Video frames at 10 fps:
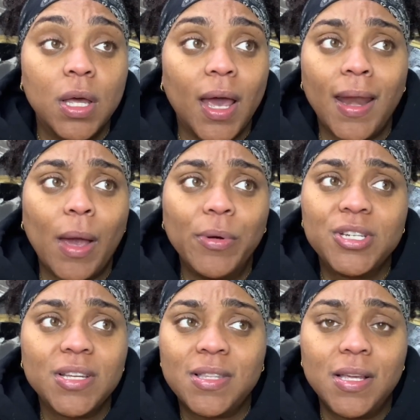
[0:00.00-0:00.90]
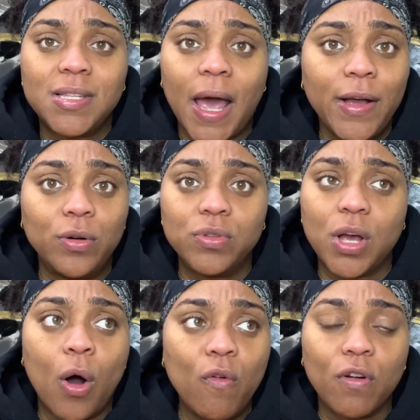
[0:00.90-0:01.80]
And they were just these cycles
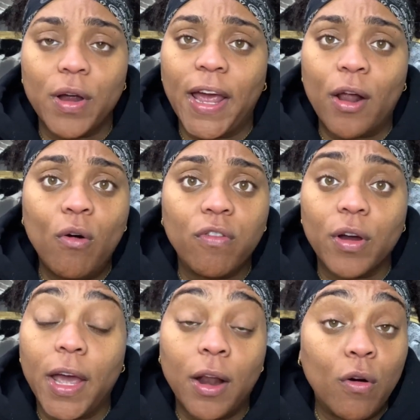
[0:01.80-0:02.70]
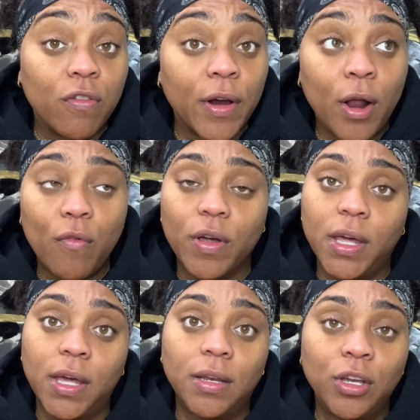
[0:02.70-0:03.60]
over and over and over and over
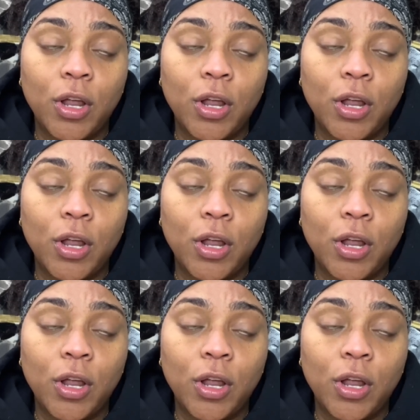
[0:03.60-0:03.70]
again.